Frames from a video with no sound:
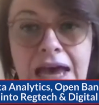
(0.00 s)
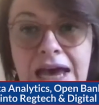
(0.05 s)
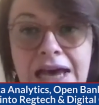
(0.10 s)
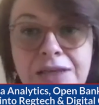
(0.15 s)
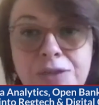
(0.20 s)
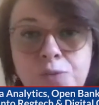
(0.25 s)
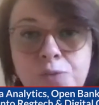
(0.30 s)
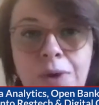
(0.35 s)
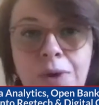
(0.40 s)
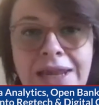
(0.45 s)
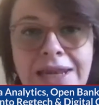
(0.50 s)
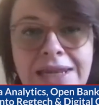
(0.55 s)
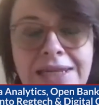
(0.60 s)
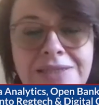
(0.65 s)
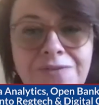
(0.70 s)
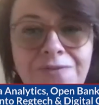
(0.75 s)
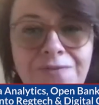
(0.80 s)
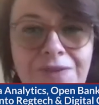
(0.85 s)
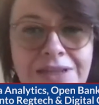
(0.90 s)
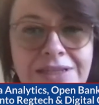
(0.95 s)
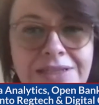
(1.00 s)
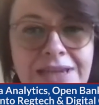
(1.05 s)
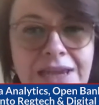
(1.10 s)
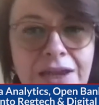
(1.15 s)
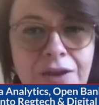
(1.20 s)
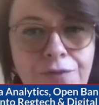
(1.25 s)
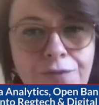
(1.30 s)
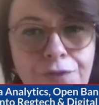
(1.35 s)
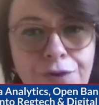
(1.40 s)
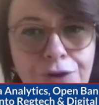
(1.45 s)
as well as
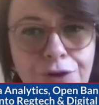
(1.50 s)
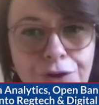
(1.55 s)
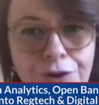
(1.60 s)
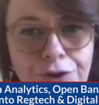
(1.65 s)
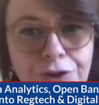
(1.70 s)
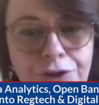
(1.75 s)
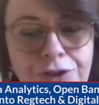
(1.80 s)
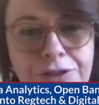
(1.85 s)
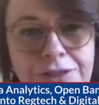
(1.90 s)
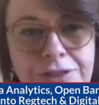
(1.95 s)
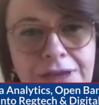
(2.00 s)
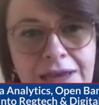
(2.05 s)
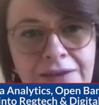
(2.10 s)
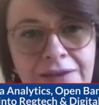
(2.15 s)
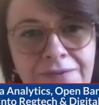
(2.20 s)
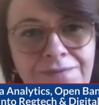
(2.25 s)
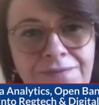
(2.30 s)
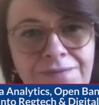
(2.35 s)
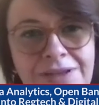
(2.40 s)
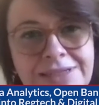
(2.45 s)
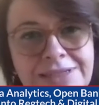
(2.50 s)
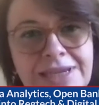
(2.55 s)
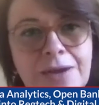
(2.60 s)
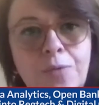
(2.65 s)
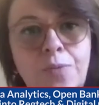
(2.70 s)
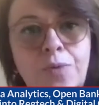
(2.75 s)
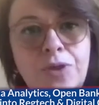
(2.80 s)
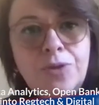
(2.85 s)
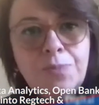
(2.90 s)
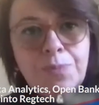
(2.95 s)
fintech for good and
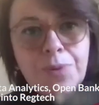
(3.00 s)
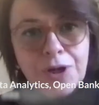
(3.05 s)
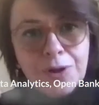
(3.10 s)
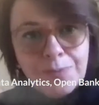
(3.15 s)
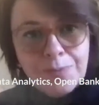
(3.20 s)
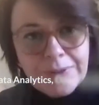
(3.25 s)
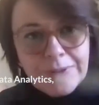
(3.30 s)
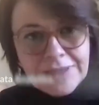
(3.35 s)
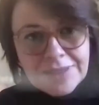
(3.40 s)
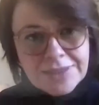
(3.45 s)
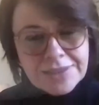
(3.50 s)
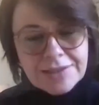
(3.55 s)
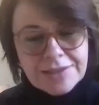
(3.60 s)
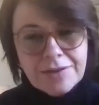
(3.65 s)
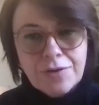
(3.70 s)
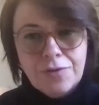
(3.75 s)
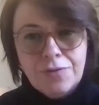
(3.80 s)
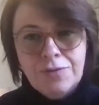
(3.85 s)
fintech with purpose,